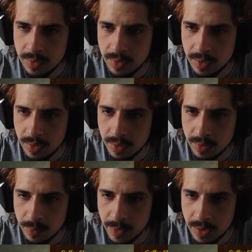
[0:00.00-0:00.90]

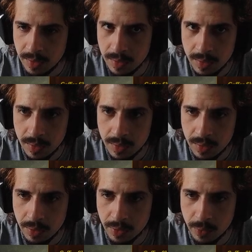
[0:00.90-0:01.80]
There we...
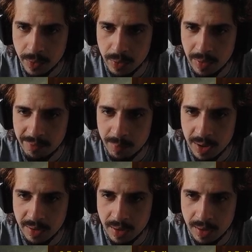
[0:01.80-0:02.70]
Oh no, we don't have
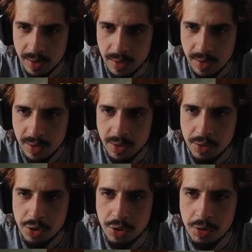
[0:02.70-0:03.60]
money.
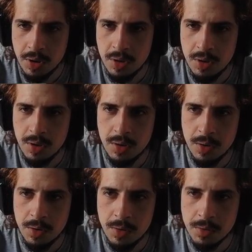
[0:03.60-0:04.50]

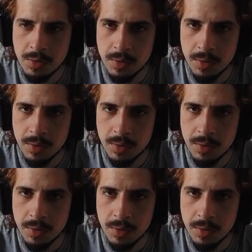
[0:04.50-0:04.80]
Sheesh.